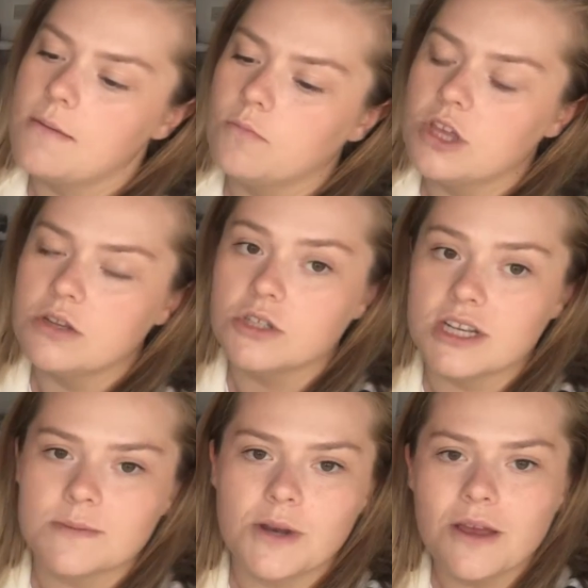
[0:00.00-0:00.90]
we use
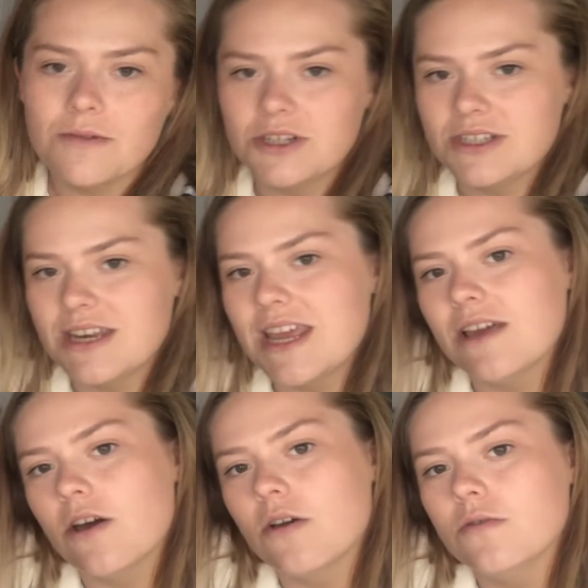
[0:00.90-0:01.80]
Jesmonite, which is an
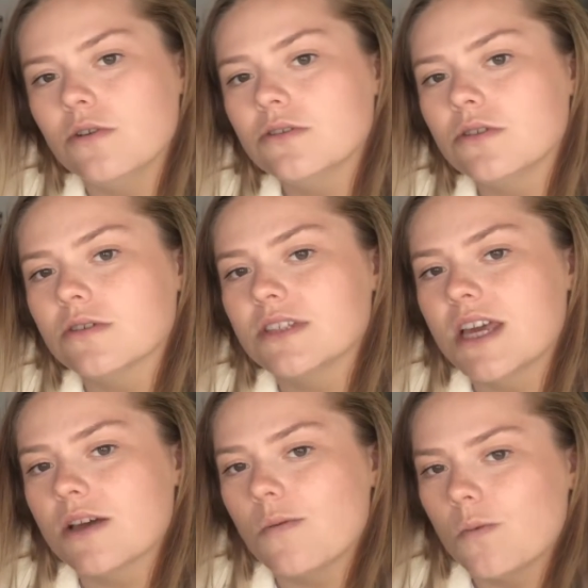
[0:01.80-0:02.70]
eco, non-toxic,